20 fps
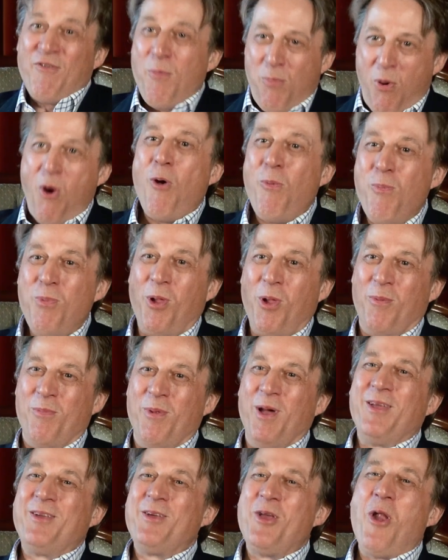a
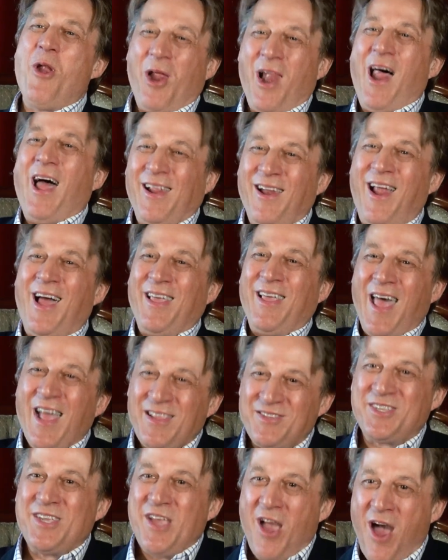problem. You know, like
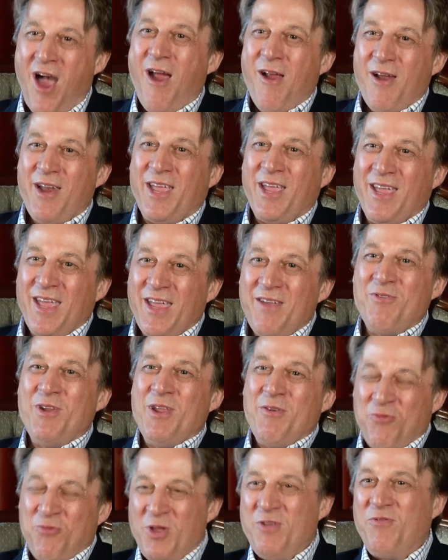that's the irony. Even
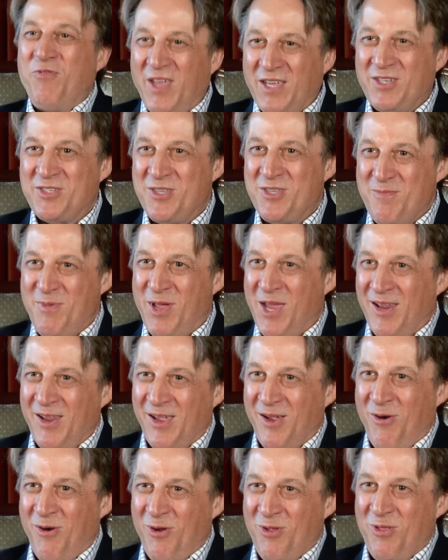if we fix the
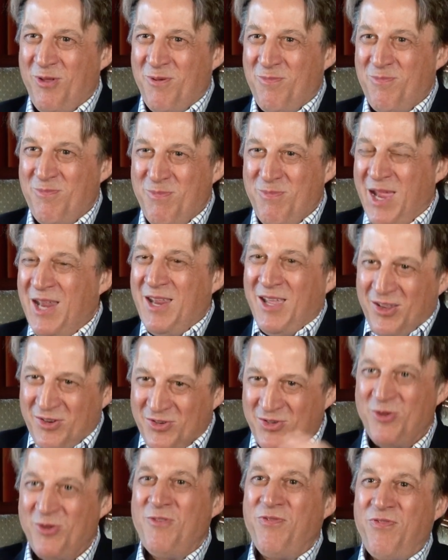media, or the media
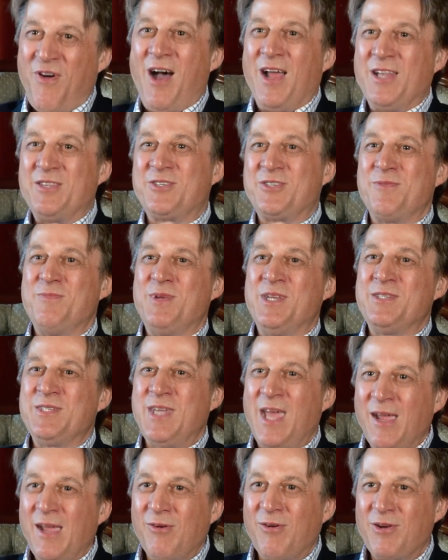do find some
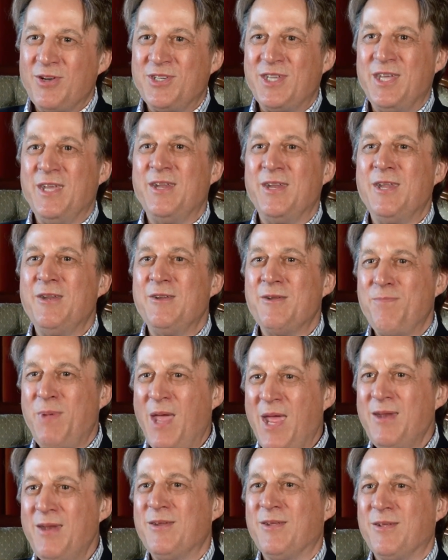integrity and
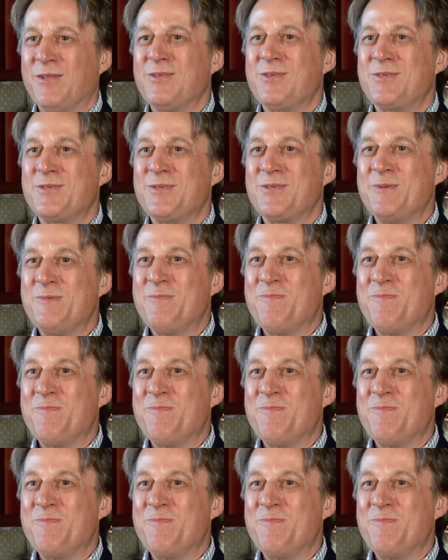independence,